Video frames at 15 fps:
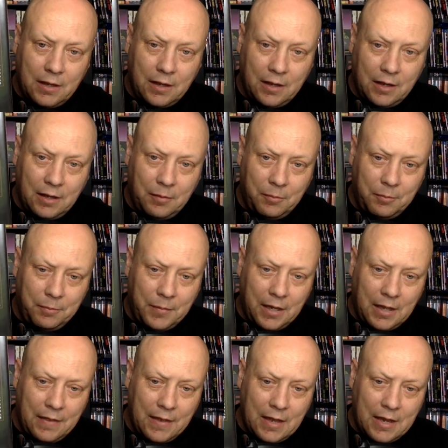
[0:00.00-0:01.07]

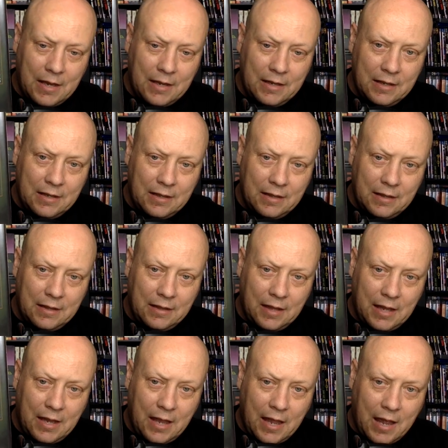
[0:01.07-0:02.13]
And then
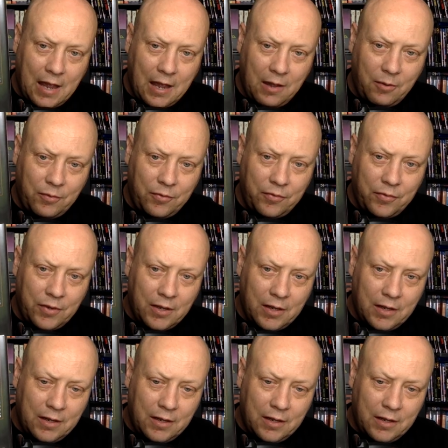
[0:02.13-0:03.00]
they have